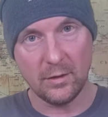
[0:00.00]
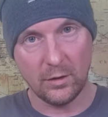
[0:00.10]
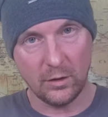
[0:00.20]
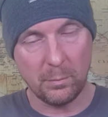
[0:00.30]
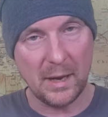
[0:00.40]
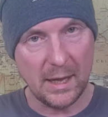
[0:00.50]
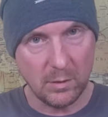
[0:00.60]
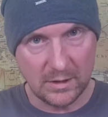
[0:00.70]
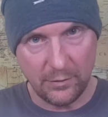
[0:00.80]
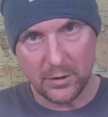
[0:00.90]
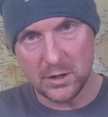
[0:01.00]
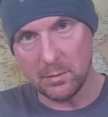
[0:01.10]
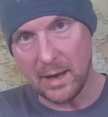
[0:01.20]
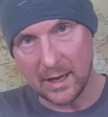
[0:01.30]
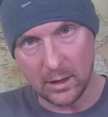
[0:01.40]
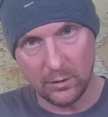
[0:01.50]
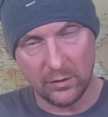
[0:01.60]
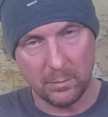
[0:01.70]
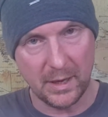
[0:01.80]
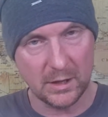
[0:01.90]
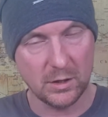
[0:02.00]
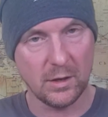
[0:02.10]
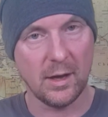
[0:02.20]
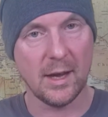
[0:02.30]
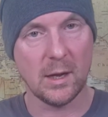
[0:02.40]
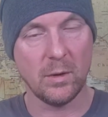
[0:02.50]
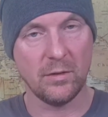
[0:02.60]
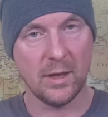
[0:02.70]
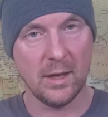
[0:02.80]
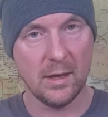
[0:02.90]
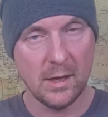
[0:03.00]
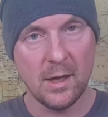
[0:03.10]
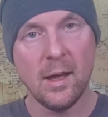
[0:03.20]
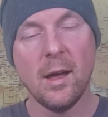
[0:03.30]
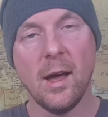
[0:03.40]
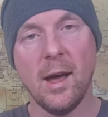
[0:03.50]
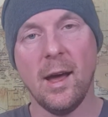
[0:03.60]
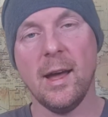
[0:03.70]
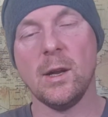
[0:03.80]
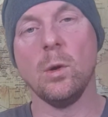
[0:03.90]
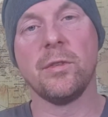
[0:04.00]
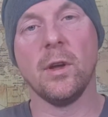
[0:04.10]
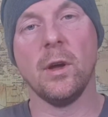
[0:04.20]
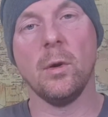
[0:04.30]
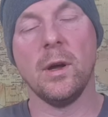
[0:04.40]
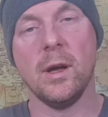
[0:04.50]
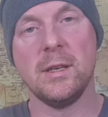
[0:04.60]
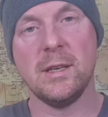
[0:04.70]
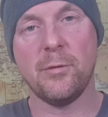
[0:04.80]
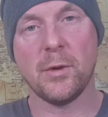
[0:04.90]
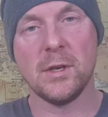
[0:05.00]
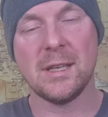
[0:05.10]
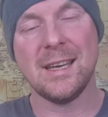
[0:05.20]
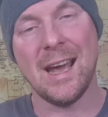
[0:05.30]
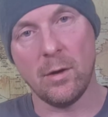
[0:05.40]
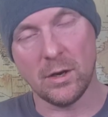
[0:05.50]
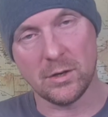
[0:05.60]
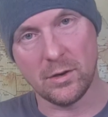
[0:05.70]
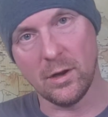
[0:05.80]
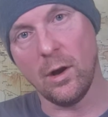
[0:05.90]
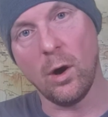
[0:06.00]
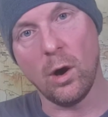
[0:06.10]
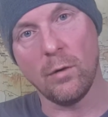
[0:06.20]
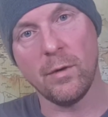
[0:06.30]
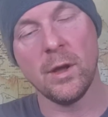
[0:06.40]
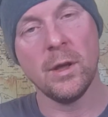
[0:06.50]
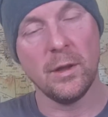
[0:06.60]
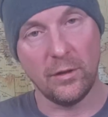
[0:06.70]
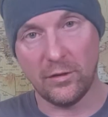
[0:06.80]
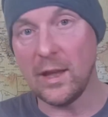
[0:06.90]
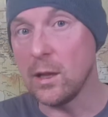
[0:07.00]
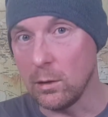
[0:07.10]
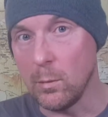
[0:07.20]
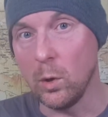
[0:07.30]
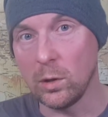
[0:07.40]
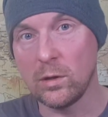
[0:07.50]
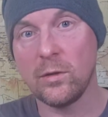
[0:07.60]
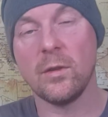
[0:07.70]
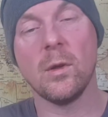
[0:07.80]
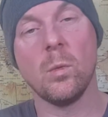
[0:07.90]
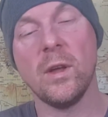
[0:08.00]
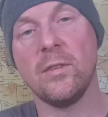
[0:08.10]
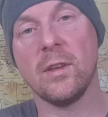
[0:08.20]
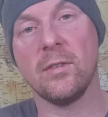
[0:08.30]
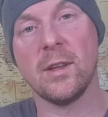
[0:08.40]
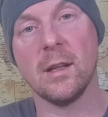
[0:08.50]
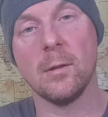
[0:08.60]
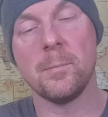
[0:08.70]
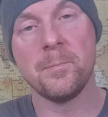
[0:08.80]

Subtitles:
So they're playing with different tobaccos compared to Islay whiskey, and also a different character of single malt whiskey still.